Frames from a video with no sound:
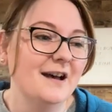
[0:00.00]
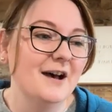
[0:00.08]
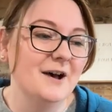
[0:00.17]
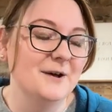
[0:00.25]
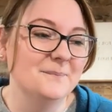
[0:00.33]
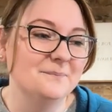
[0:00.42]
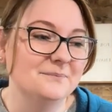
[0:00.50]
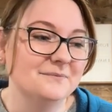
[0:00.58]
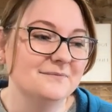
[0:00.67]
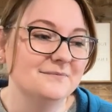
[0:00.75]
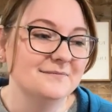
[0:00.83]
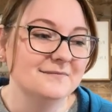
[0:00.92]
Um,
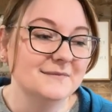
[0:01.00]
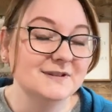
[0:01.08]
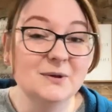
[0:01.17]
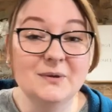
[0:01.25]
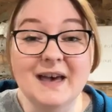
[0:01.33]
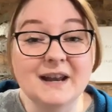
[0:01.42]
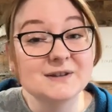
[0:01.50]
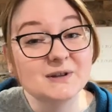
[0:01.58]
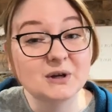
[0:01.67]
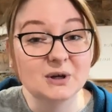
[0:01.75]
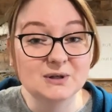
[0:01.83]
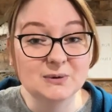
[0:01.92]
so that is a
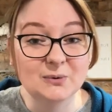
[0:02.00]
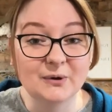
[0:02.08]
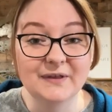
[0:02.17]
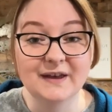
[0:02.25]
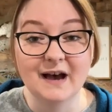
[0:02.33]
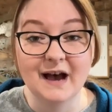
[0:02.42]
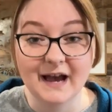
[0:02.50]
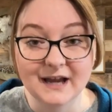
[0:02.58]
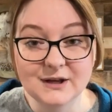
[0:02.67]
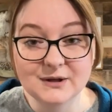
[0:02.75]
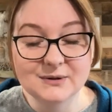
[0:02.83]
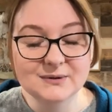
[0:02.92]
good tool that I
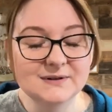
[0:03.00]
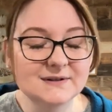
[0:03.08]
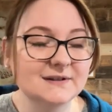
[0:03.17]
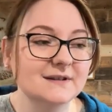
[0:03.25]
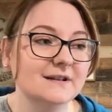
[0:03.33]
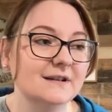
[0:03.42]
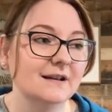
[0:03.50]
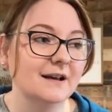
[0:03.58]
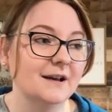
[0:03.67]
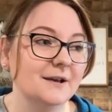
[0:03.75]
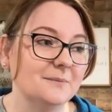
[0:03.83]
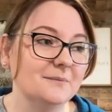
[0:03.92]
used.
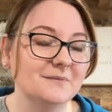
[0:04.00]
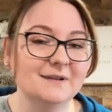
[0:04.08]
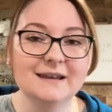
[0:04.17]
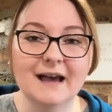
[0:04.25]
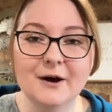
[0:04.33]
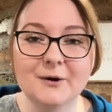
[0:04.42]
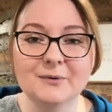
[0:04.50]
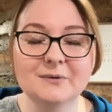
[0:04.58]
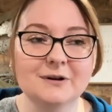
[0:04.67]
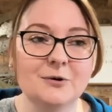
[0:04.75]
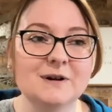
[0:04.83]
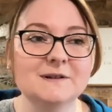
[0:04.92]
Um, now,
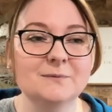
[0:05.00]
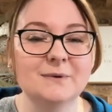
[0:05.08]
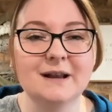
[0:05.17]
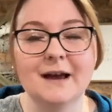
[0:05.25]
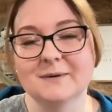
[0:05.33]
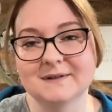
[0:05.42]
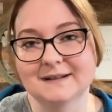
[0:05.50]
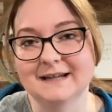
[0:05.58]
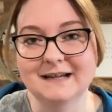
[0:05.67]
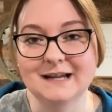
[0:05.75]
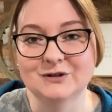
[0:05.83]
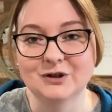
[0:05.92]
of course, when I was a
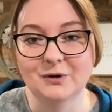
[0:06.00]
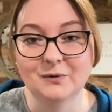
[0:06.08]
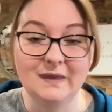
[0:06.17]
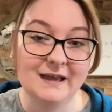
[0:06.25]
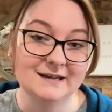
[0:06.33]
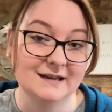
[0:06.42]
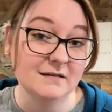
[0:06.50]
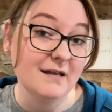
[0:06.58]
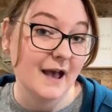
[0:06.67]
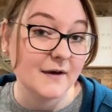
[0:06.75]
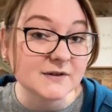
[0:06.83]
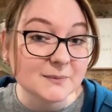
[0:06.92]
teenager, they didn't
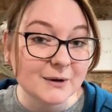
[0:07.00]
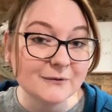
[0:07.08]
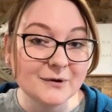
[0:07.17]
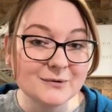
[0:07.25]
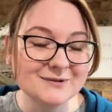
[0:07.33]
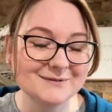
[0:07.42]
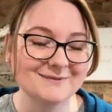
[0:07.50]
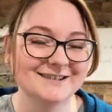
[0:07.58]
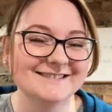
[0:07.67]
have smartphones.